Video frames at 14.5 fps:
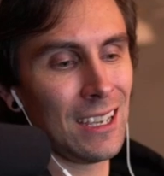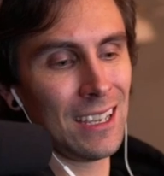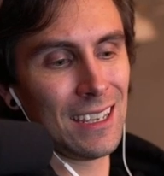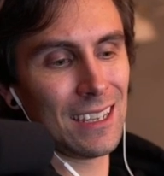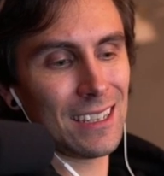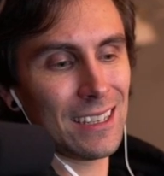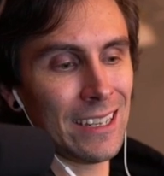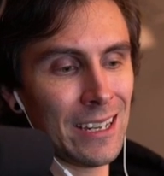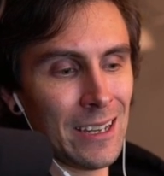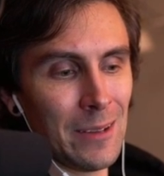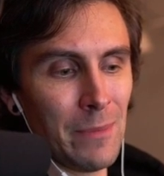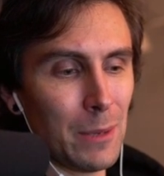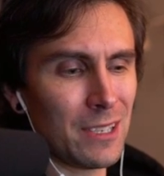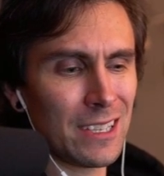
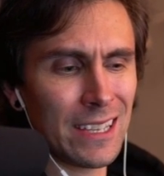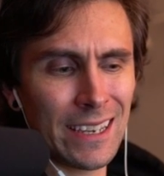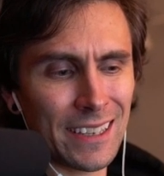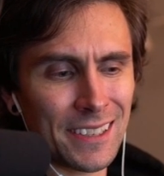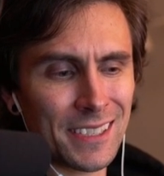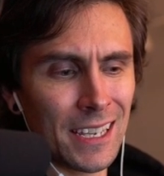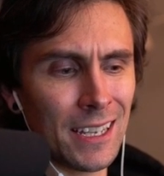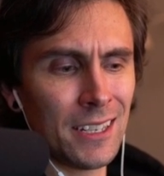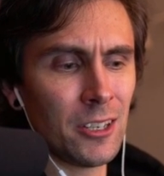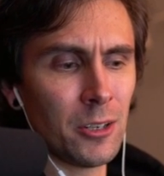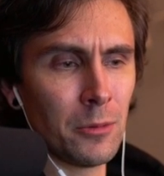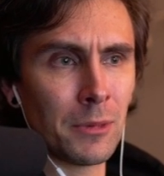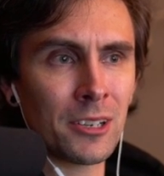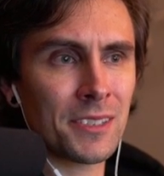Maybe they extend No
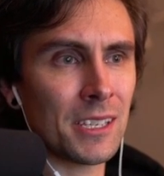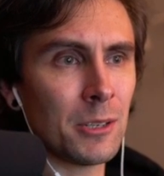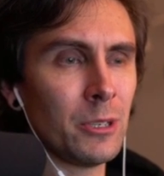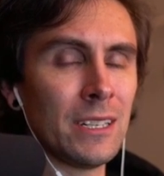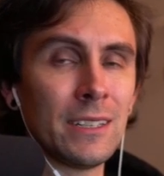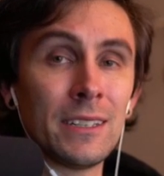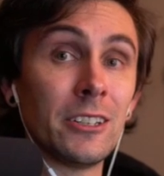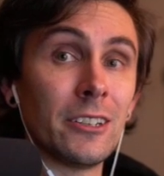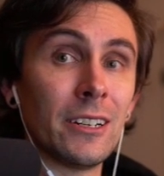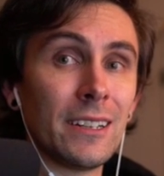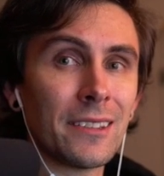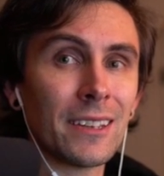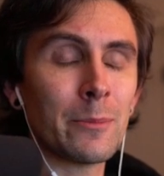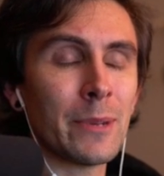Mercy. We didn't hear
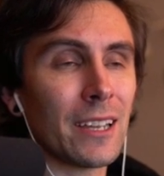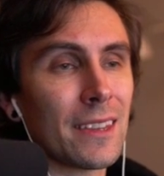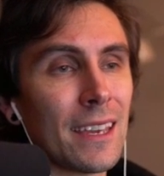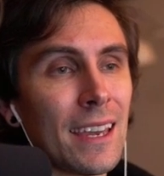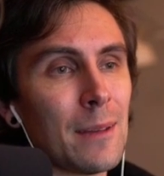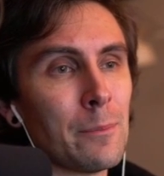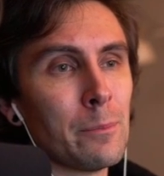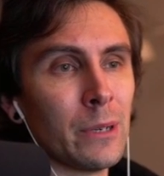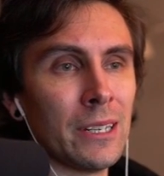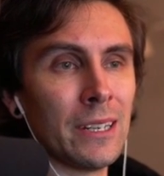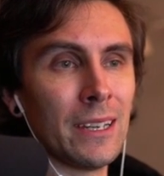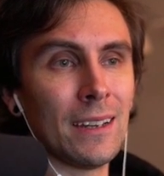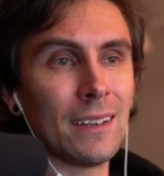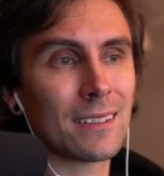anything about that, but
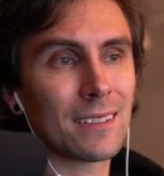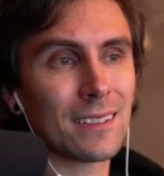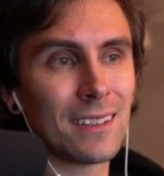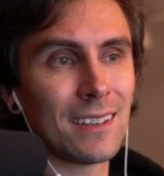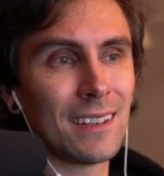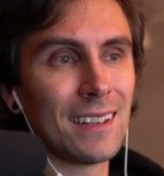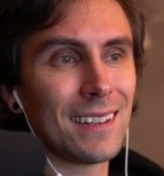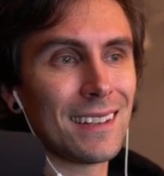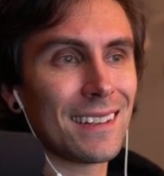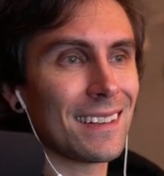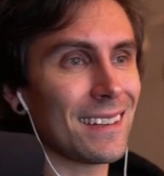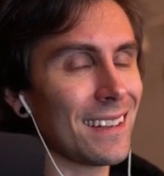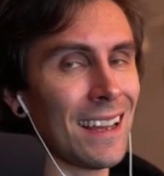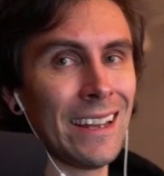
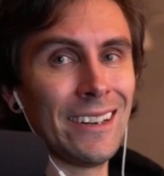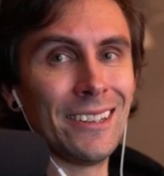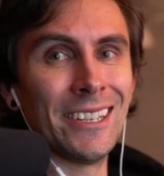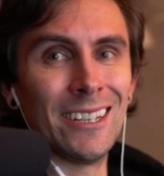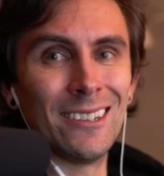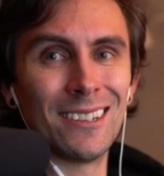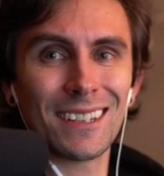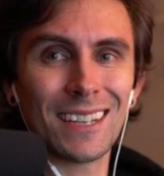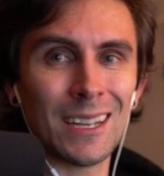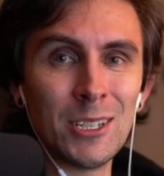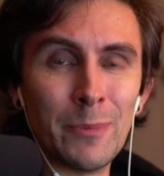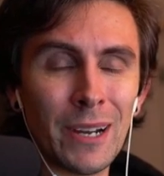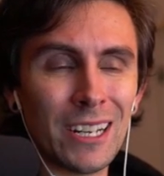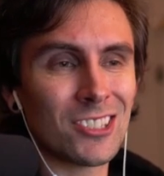I don't know. You
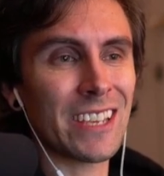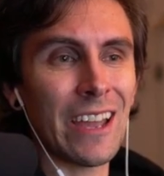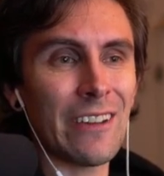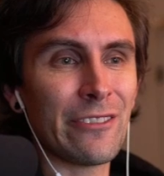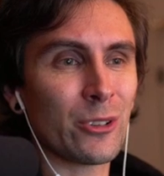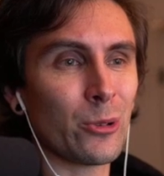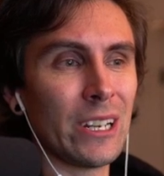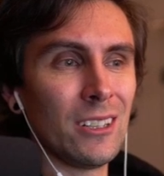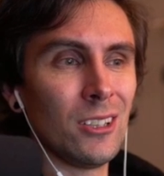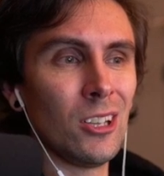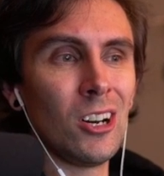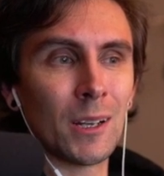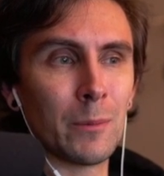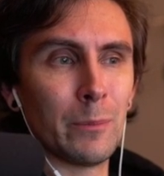might just have quite a
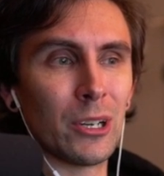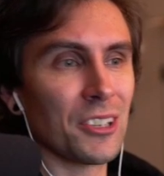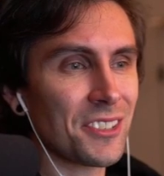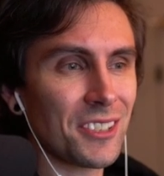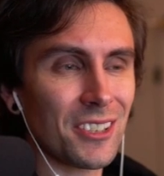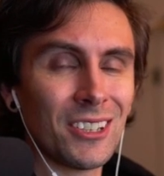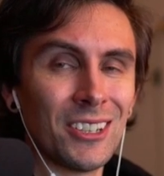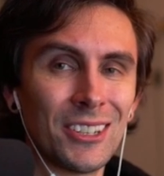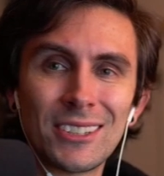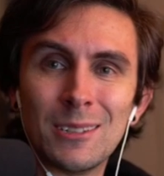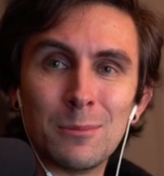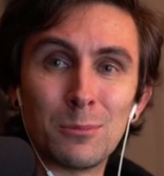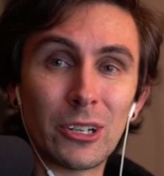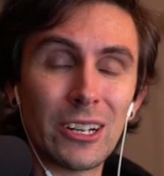long burst on
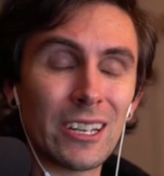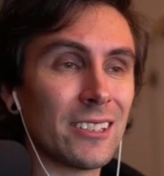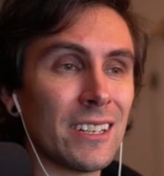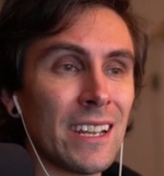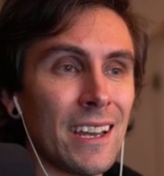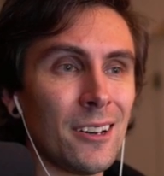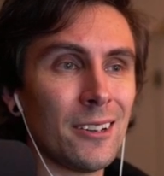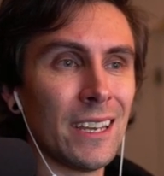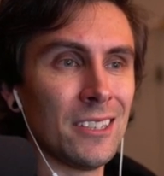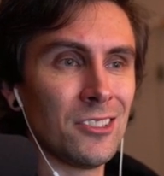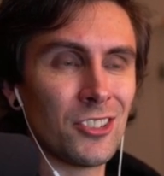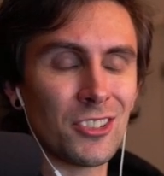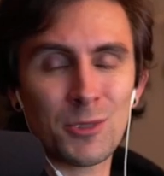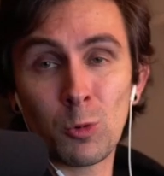Gunbreaker now and
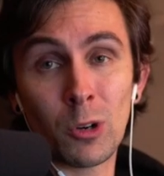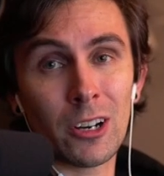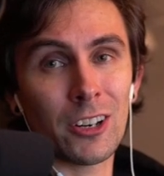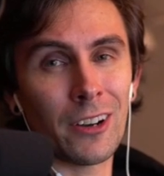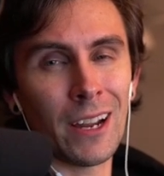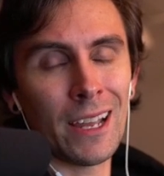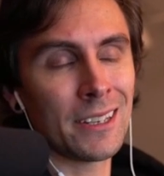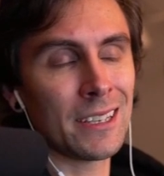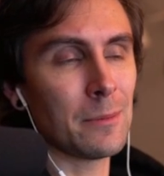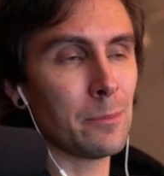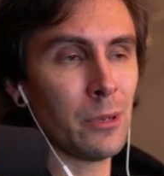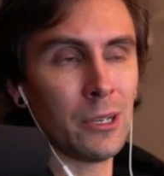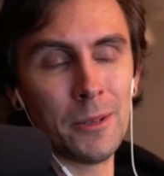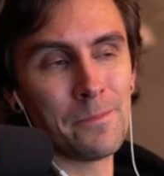just work around it,
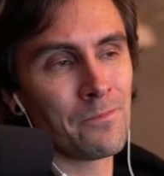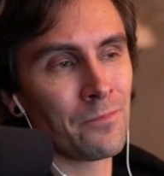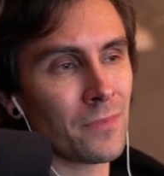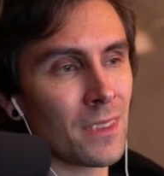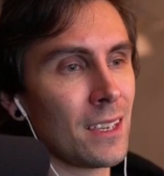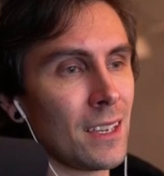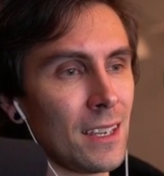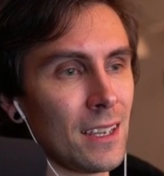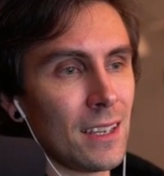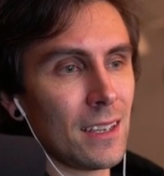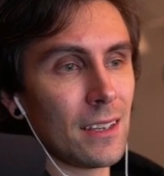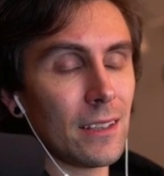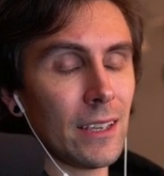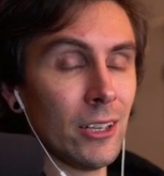but
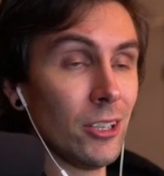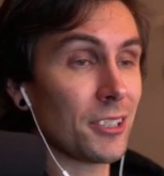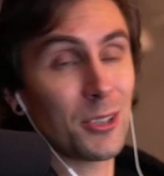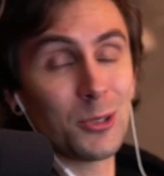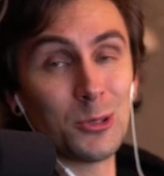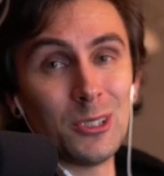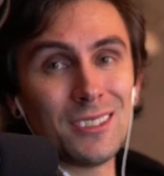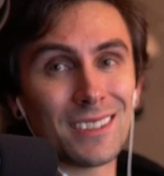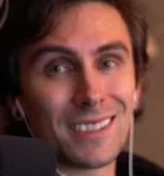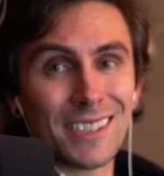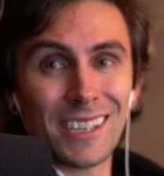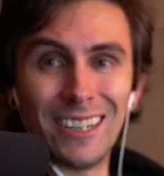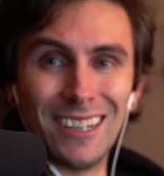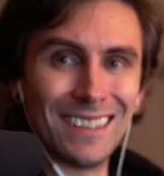it looks cool,
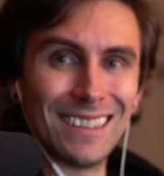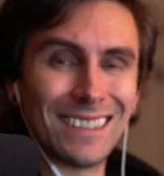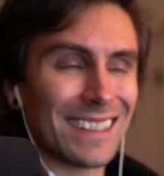so I